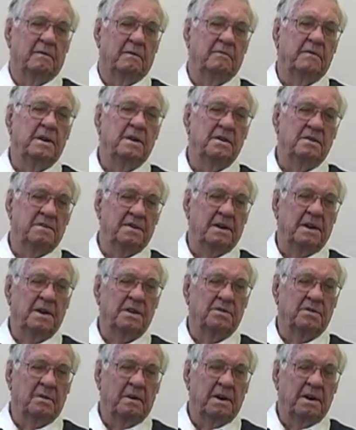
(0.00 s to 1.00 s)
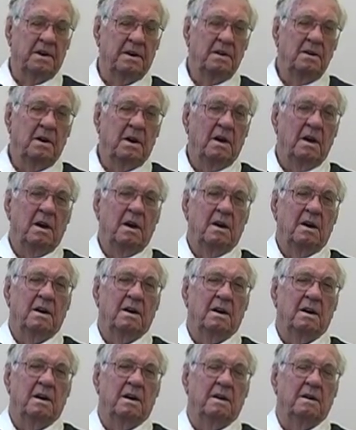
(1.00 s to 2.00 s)
finish in 8th grade,
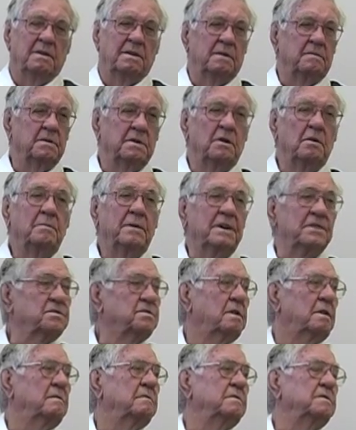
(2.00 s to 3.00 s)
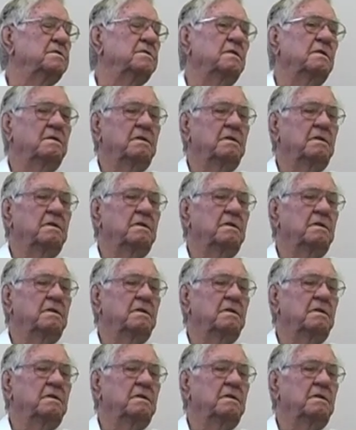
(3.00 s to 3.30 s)
there was no bus service.